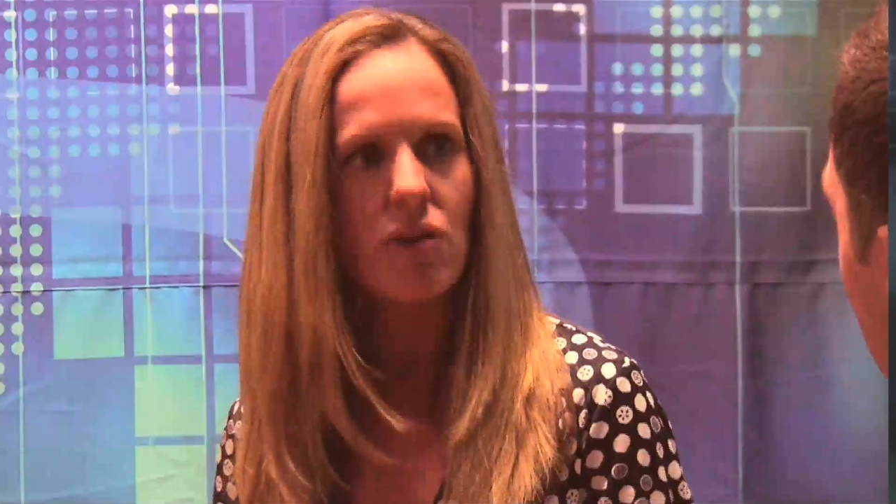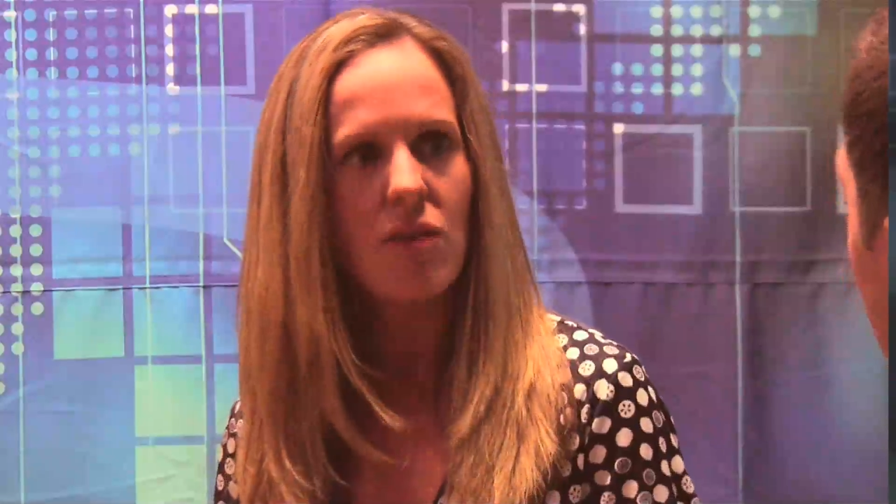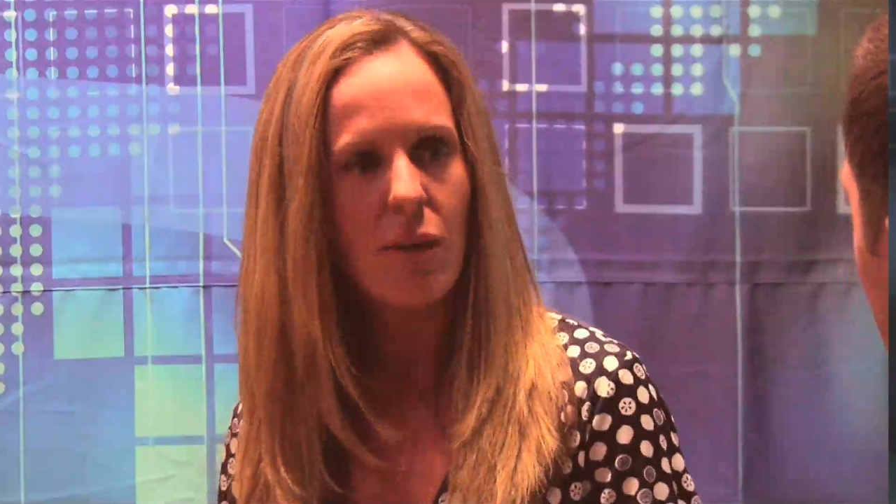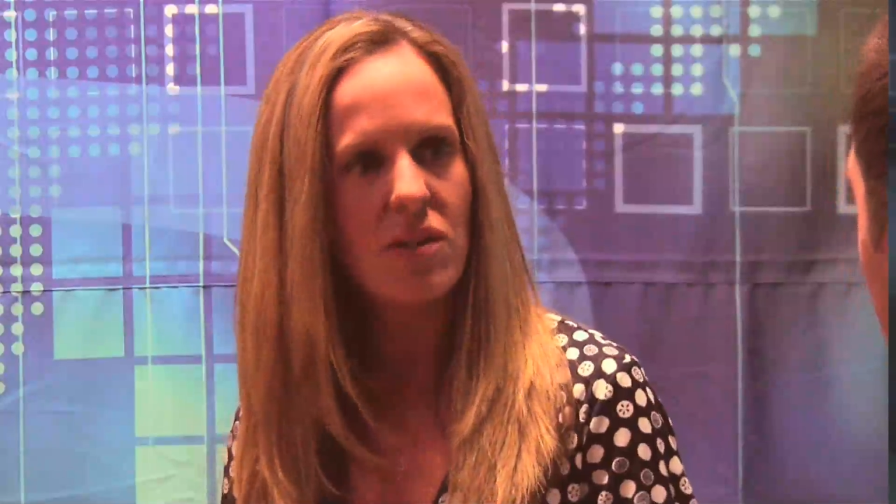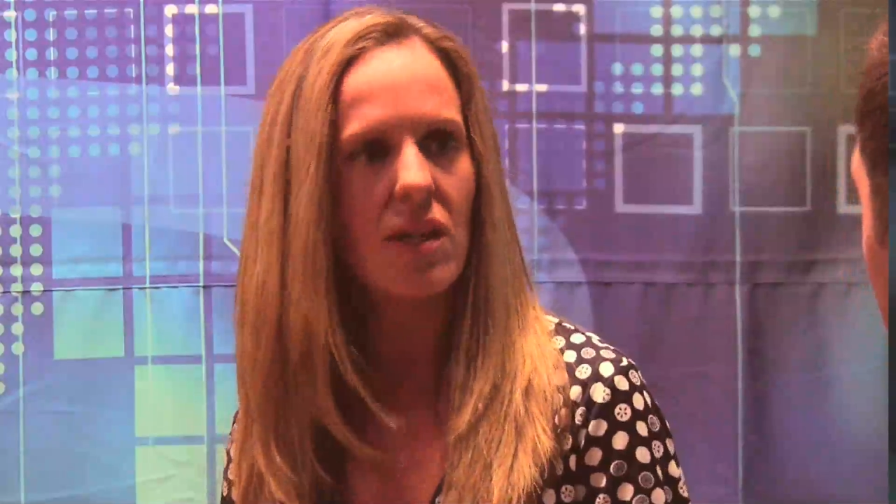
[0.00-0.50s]

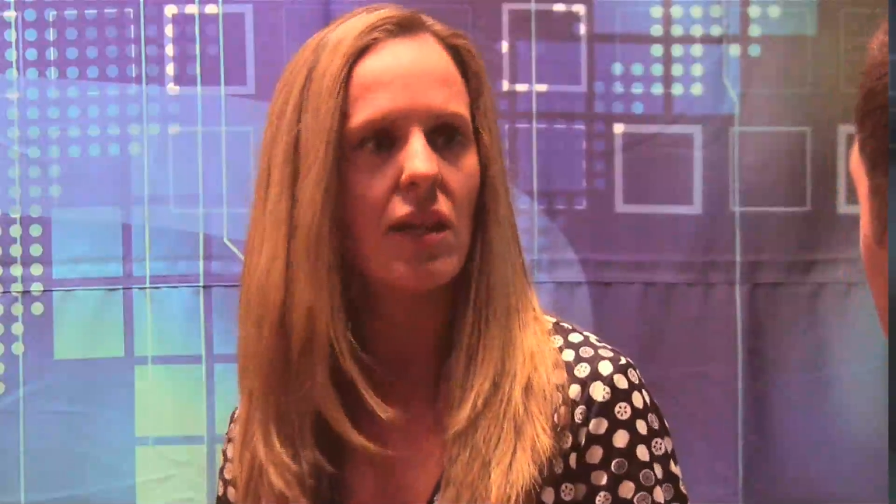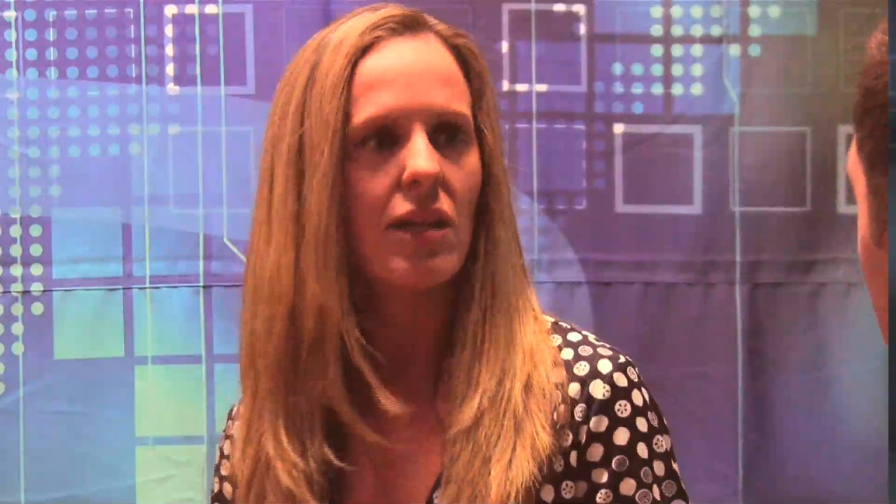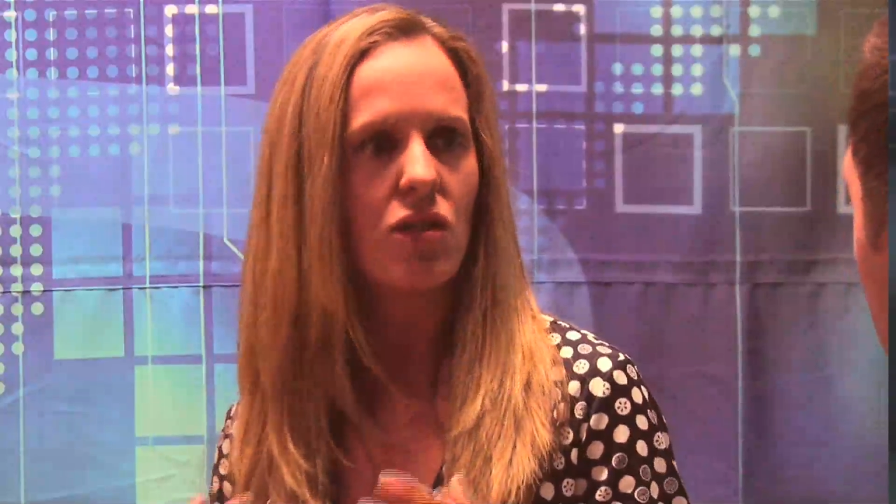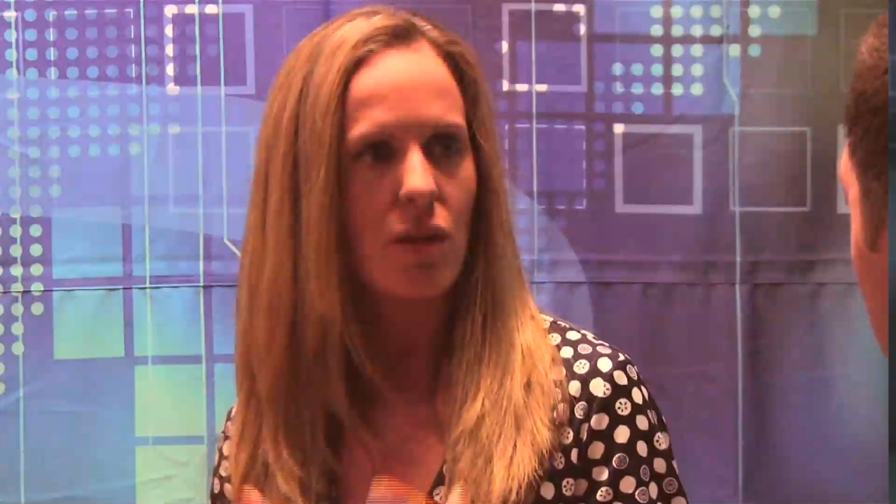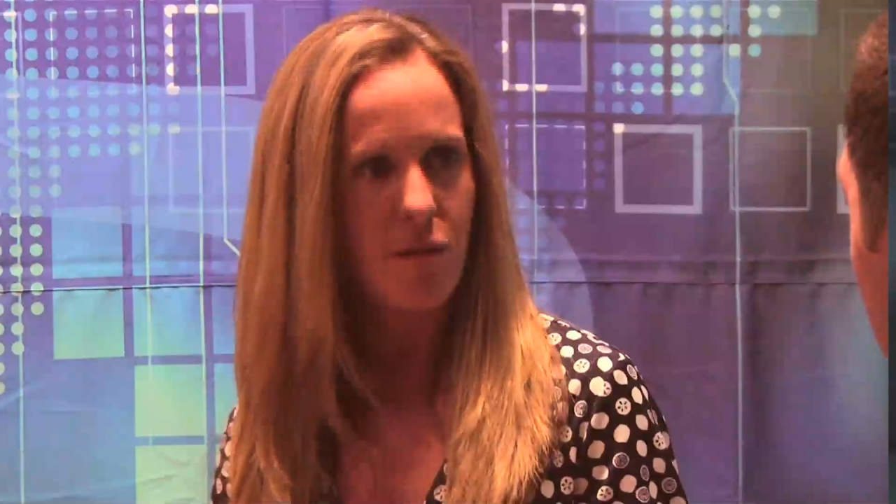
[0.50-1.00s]
So I would say
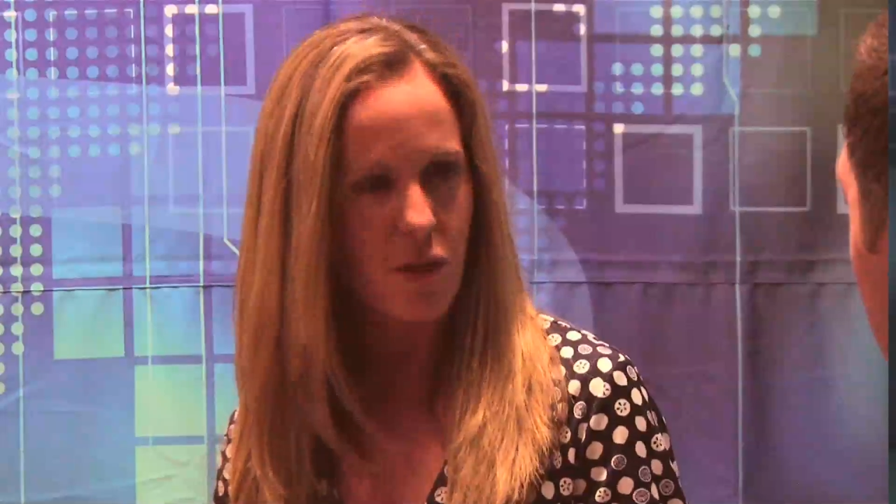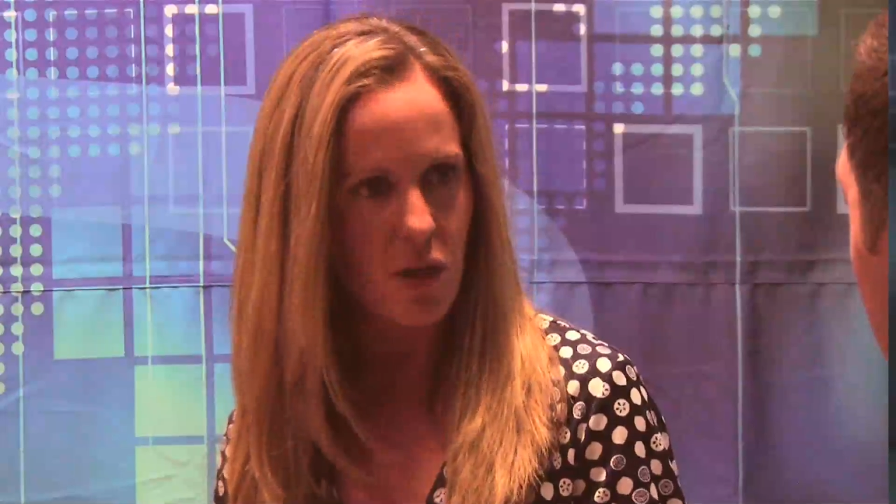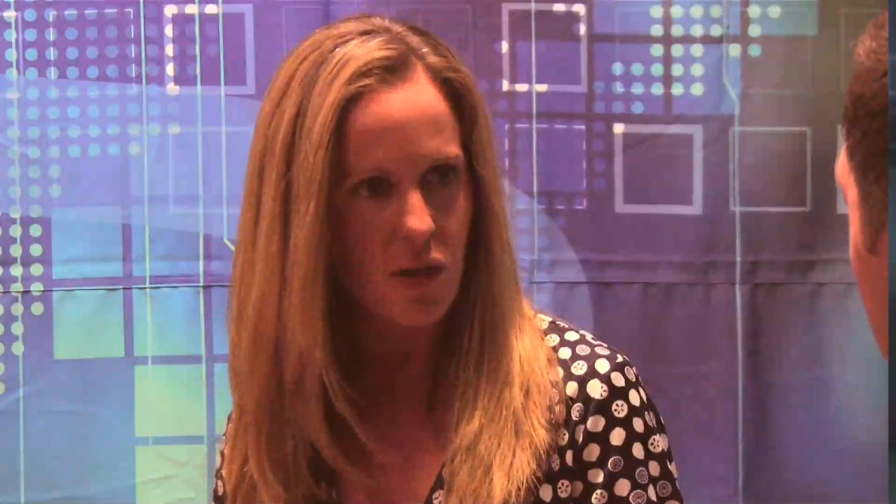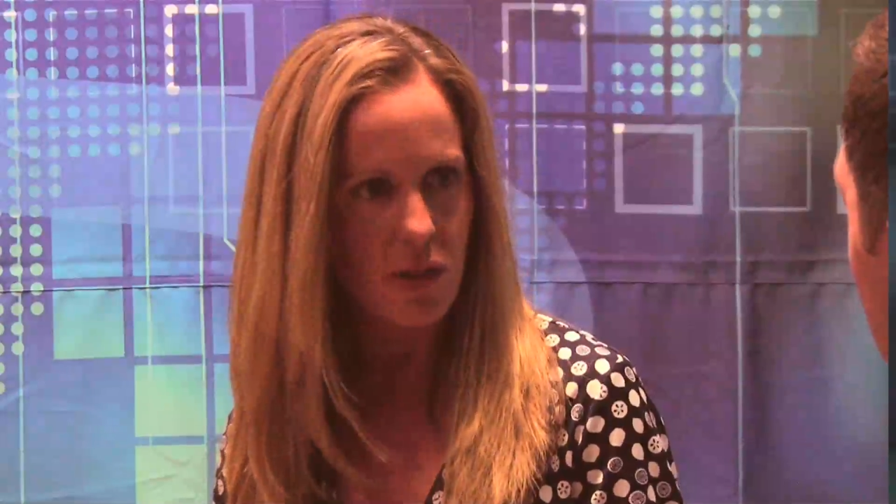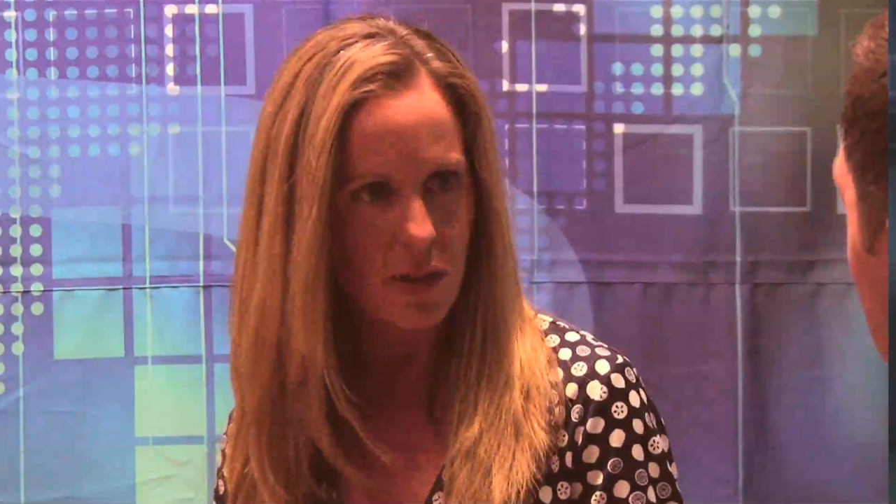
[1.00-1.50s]
that's the
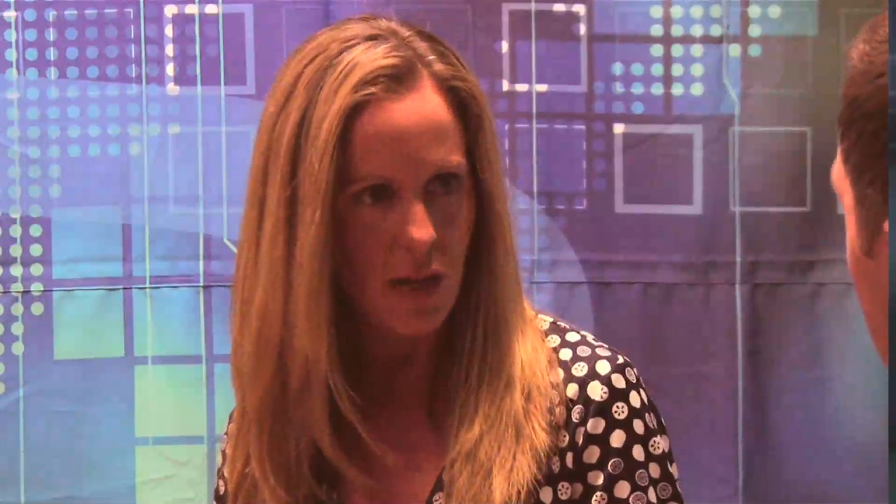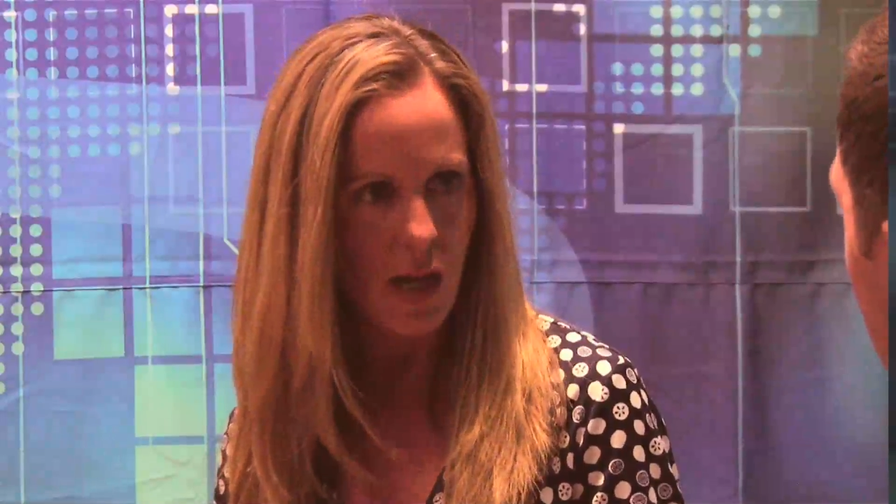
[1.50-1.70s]
first